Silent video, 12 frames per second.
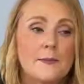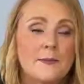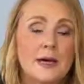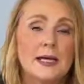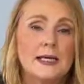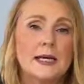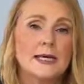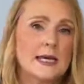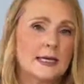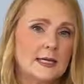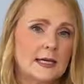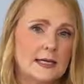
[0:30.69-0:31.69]
But a
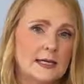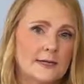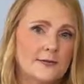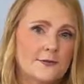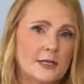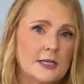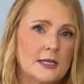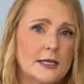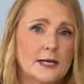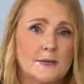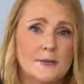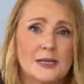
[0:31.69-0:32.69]
cake cutting fee can